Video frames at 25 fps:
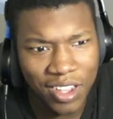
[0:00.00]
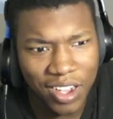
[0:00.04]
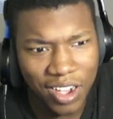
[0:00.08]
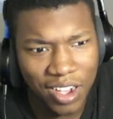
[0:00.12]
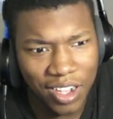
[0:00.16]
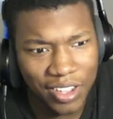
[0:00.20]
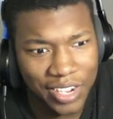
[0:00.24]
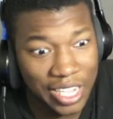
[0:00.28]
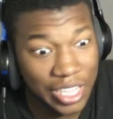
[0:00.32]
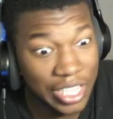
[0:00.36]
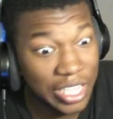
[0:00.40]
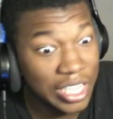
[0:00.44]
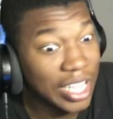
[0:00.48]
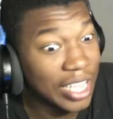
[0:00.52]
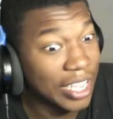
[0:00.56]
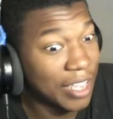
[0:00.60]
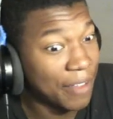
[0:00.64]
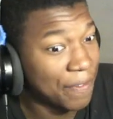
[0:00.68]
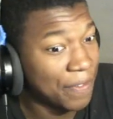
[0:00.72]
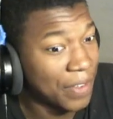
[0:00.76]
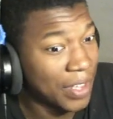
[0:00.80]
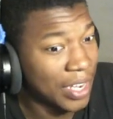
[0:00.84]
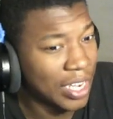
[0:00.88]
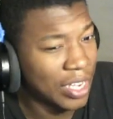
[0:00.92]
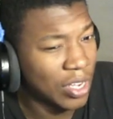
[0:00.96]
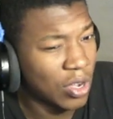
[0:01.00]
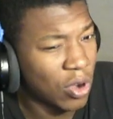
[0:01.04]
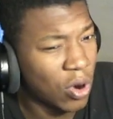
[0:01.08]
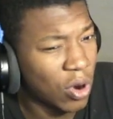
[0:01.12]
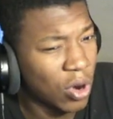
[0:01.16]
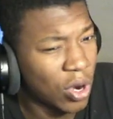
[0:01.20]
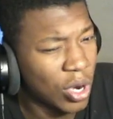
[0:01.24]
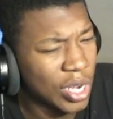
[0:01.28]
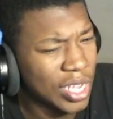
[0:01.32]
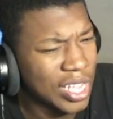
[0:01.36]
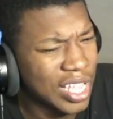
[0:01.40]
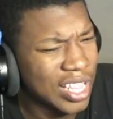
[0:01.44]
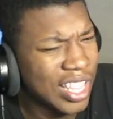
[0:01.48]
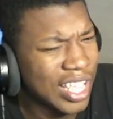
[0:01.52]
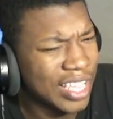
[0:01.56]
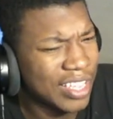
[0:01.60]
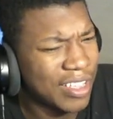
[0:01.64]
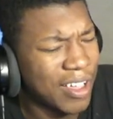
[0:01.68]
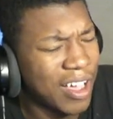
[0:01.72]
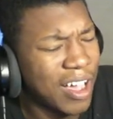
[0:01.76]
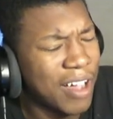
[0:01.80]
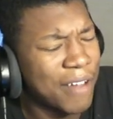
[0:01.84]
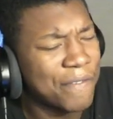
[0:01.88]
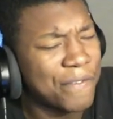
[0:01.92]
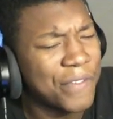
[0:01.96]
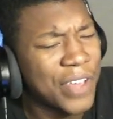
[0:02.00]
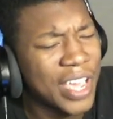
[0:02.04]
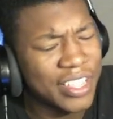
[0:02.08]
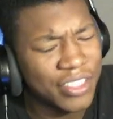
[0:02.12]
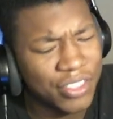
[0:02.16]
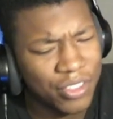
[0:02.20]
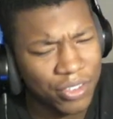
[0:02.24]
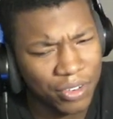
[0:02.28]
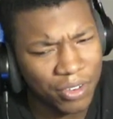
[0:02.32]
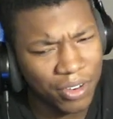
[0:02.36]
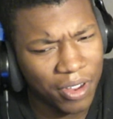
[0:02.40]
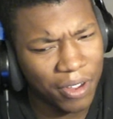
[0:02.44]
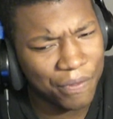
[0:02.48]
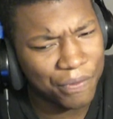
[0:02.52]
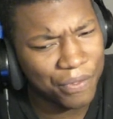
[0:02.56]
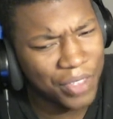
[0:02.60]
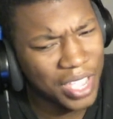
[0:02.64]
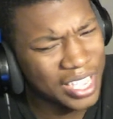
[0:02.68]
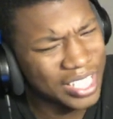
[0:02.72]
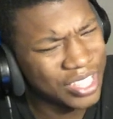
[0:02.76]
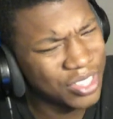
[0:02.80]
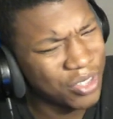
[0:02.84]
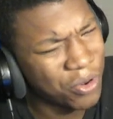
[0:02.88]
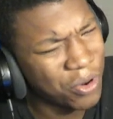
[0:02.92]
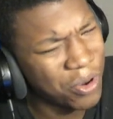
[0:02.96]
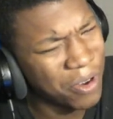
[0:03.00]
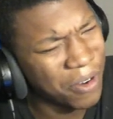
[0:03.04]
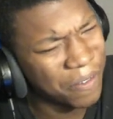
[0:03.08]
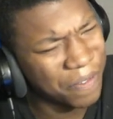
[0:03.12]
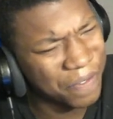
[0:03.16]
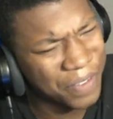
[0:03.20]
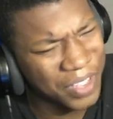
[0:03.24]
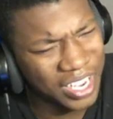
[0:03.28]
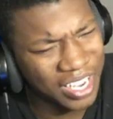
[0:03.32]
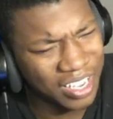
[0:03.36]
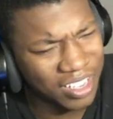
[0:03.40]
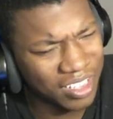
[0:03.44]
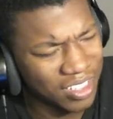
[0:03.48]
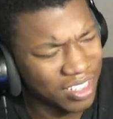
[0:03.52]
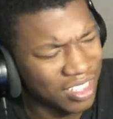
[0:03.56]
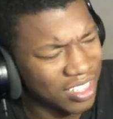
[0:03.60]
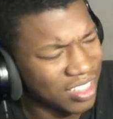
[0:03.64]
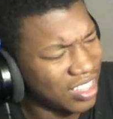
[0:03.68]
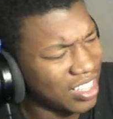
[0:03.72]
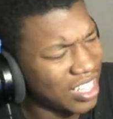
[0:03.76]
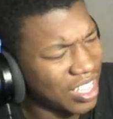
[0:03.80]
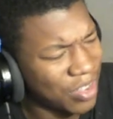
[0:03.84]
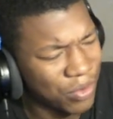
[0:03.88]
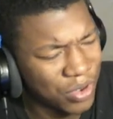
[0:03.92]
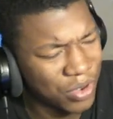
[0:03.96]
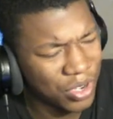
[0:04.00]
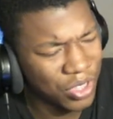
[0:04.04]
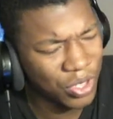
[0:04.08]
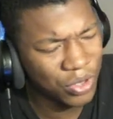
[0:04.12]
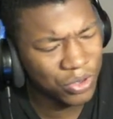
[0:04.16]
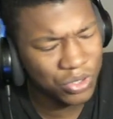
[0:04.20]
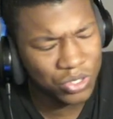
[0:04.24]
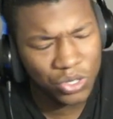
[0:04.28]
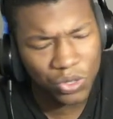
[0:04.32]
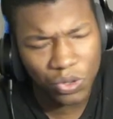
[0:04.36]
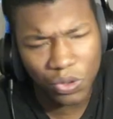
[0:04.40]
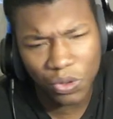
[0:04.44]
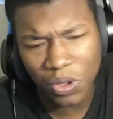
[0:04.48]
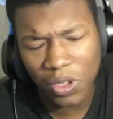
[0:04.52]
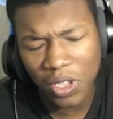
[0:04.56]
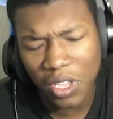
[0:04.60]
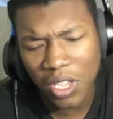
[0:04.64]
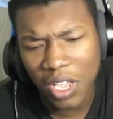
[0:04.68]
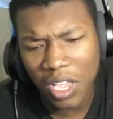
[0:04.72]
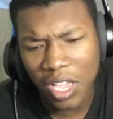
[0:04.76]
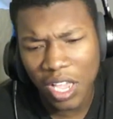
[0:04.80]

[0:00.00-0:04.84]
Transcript: That looked like a Fennec or like a Vector. A Vector or a Fennec. It looked like one of those two.